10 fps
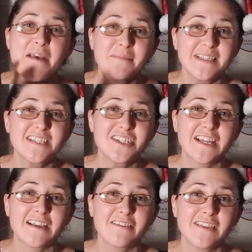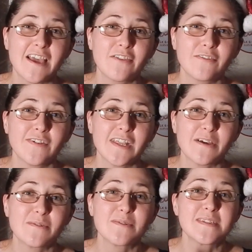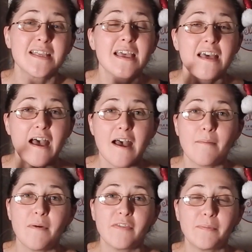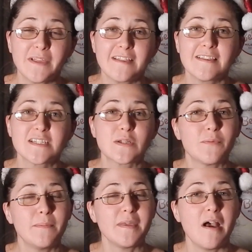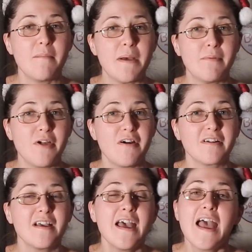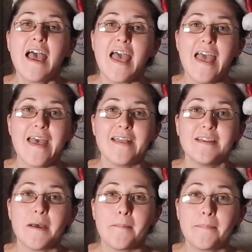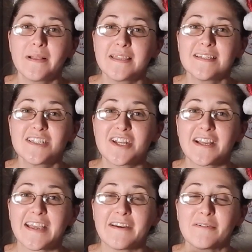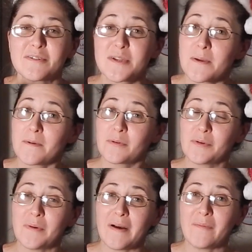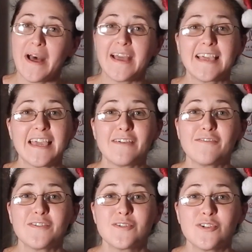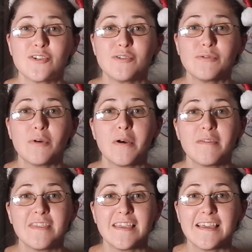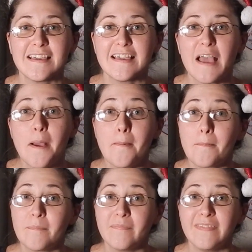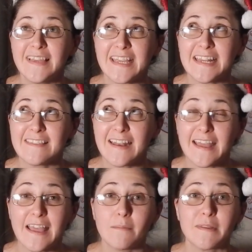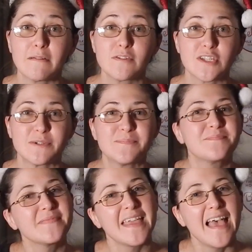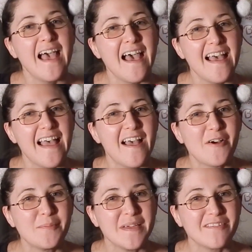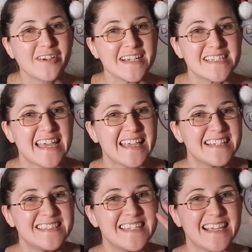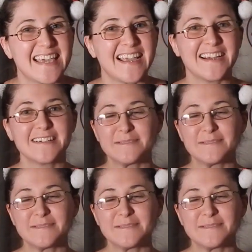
Please check out the other videos. The playlist will be on my blog. And please check out what I gave to the lady that I helped out to. Hope you have a great day. Take care.